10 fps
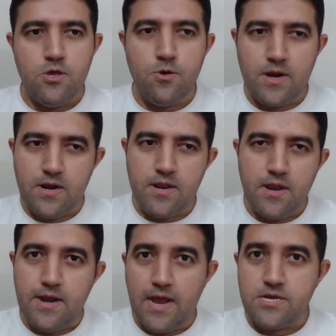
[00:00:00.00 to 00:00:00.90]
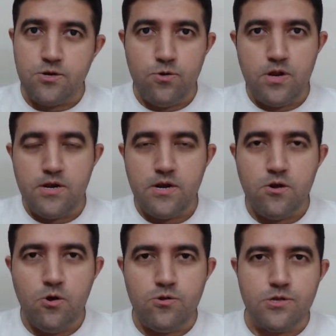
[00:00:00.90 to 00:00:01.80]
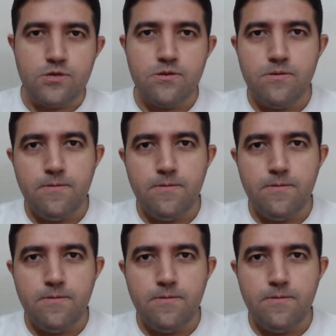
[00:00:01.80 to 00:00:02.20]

you can create action oriented goals.